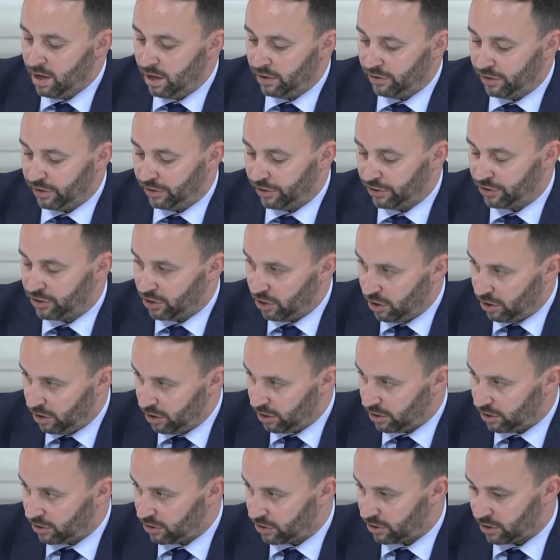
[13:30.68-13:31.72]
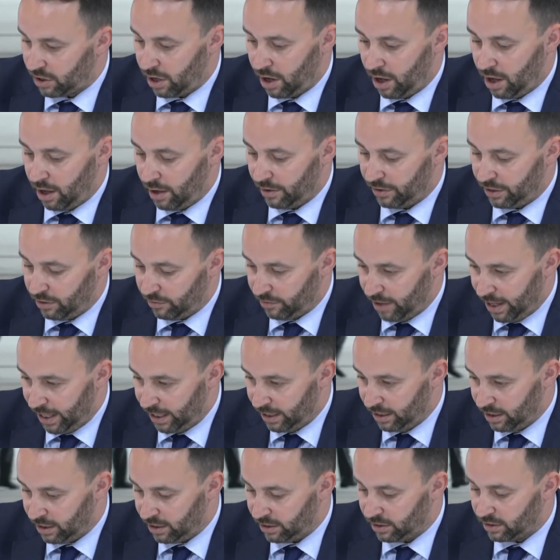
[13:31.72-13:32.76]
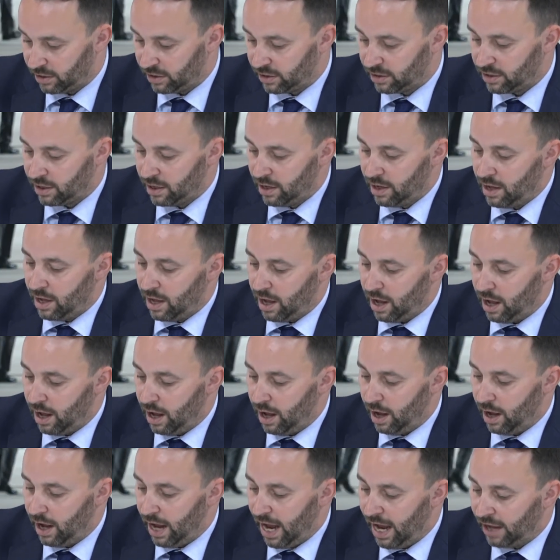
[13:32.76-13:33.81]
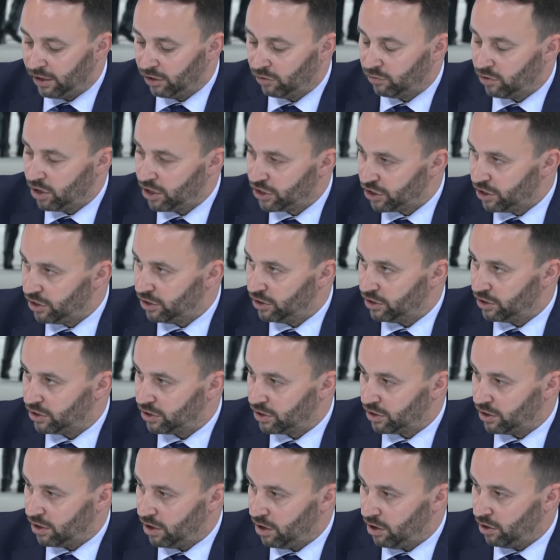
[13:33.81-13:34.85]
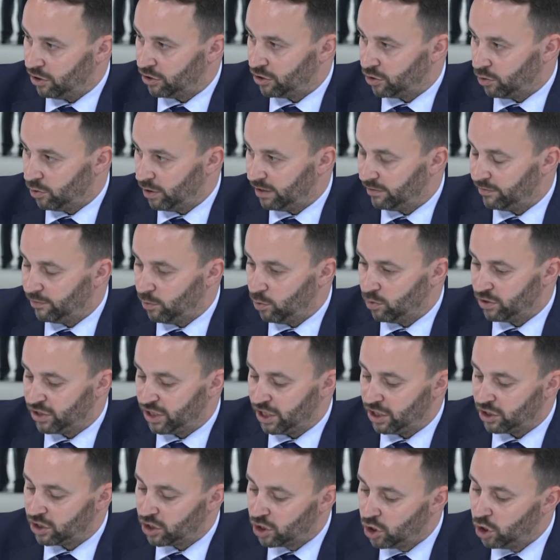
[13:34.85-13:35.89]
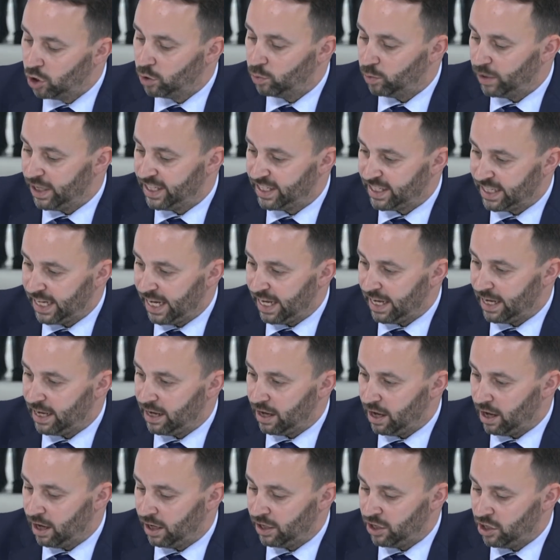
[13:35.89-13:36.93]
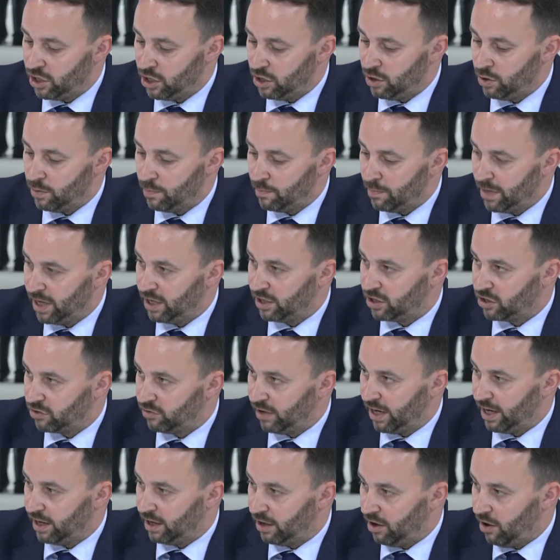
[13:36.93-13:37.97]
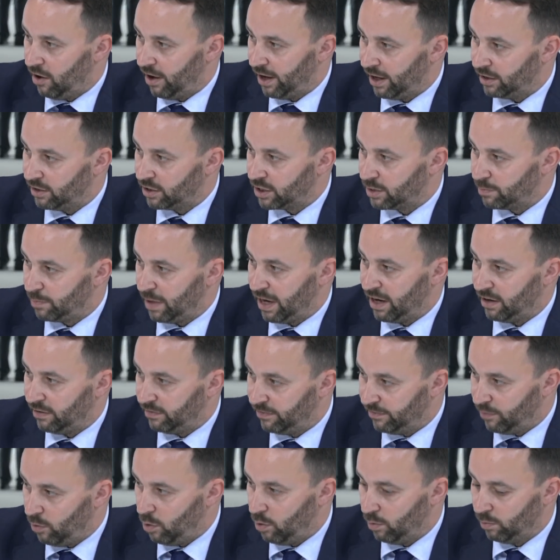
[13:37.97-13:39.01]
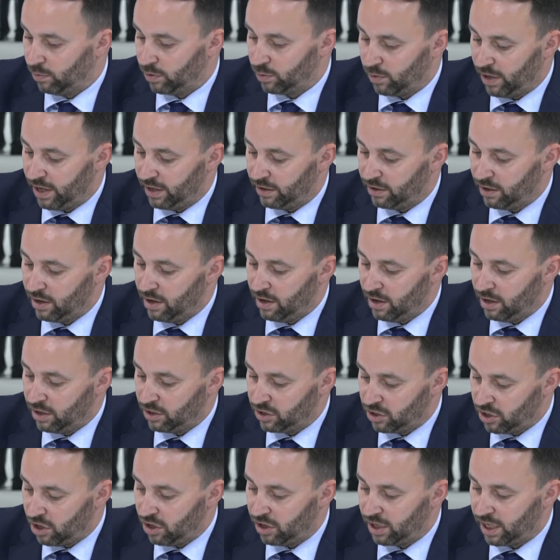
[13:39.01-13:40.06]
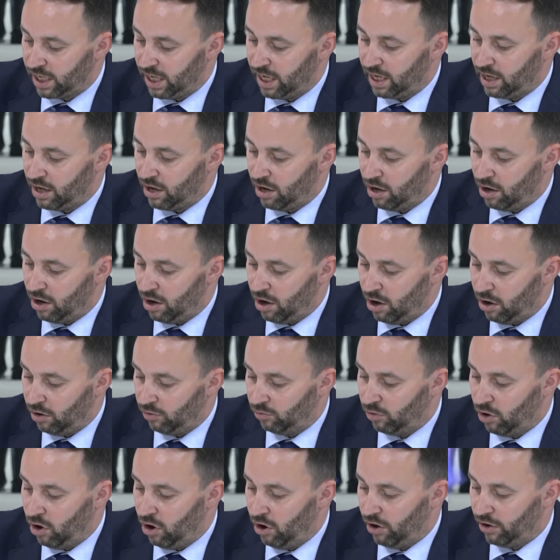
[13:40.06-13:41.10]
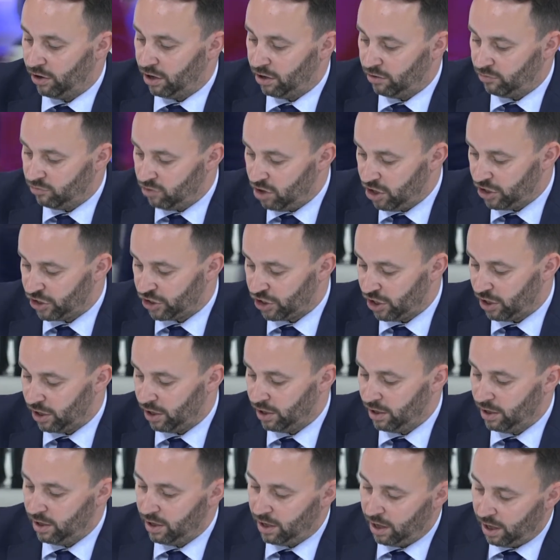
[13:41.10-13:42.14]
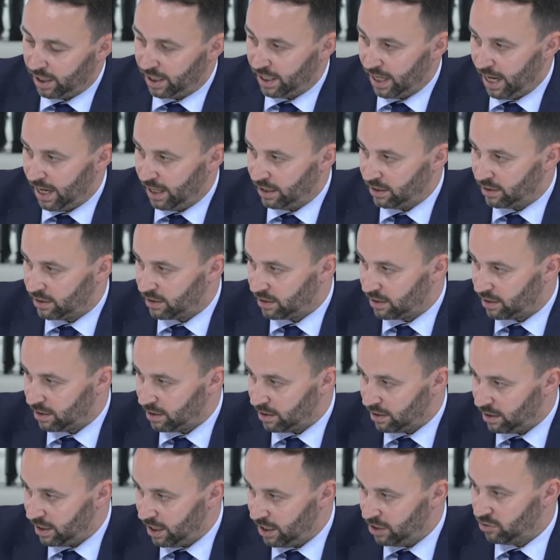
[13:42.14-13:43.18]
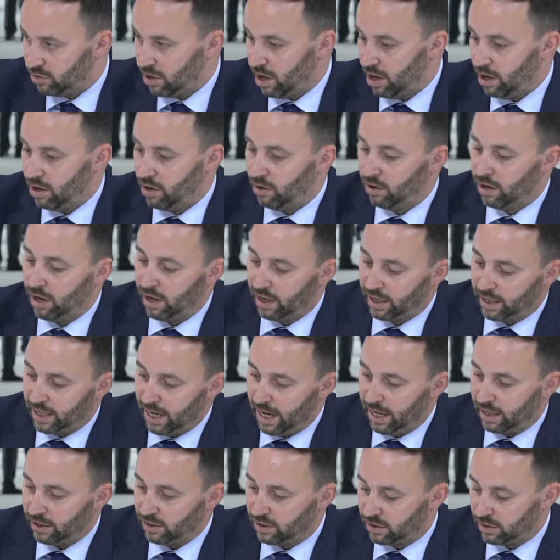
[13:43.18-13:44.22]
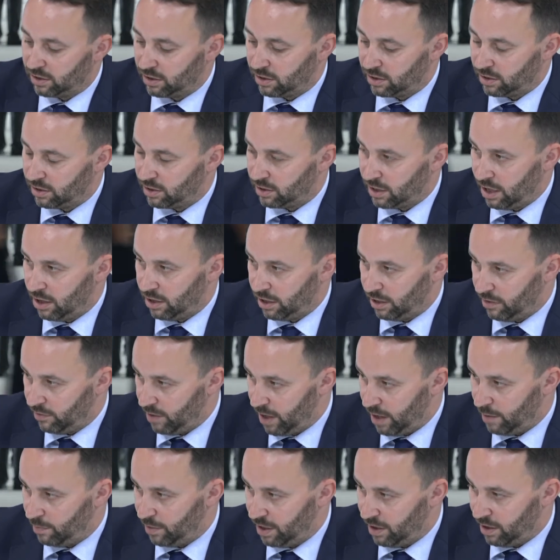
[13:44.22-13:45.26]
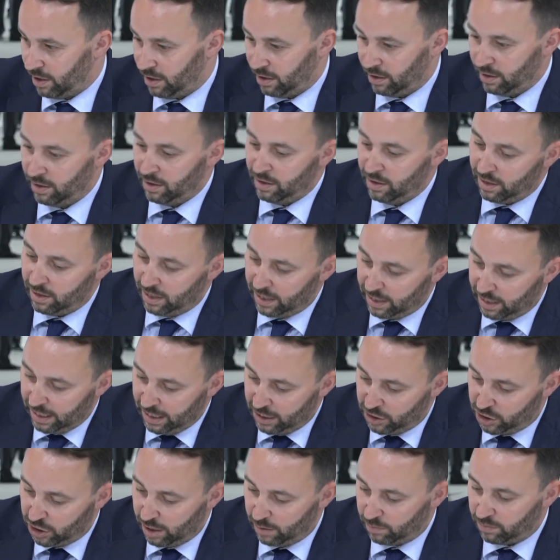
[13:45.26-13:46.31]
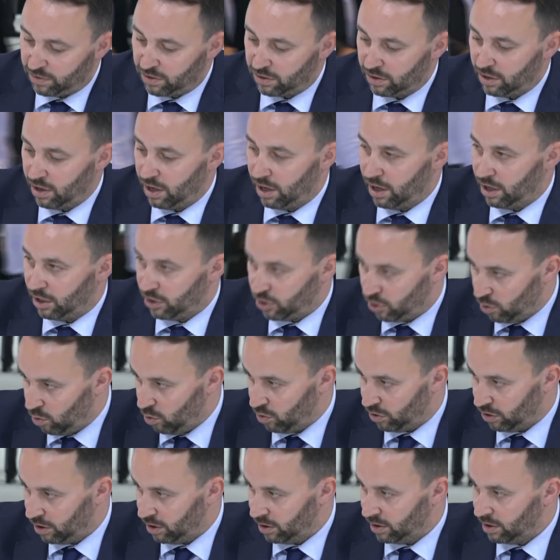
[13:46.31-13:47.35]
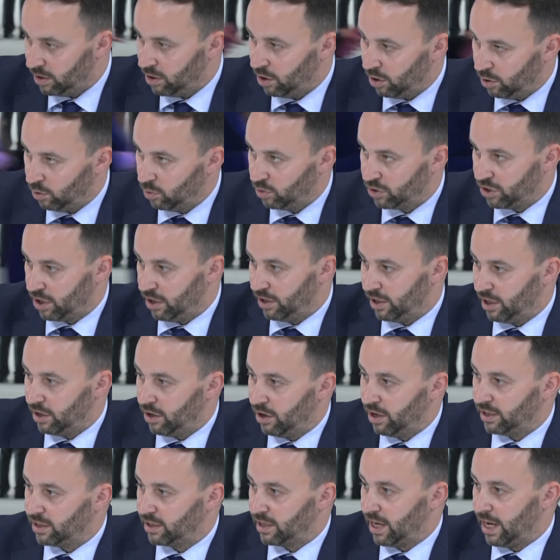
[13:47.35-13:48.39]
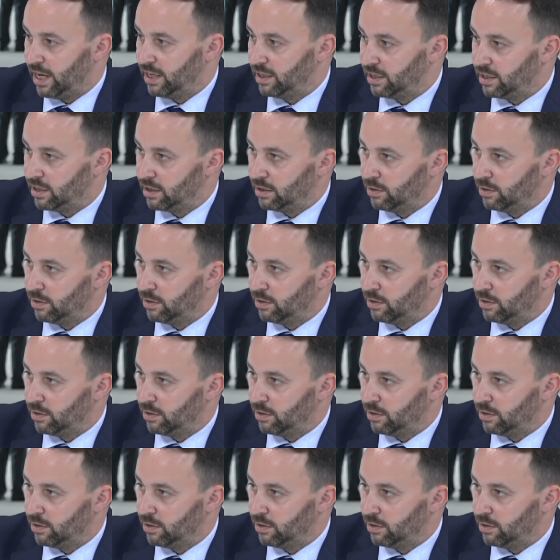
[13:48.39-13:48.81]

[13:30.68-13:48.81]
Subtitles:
that the Turks, the Iranians, and the Russians are joining forces. Could we see a new military alliance being formed with Turkey, Iran and Russia against Israel, against Saudi Arabia, Egypt, Jordan, and also the United States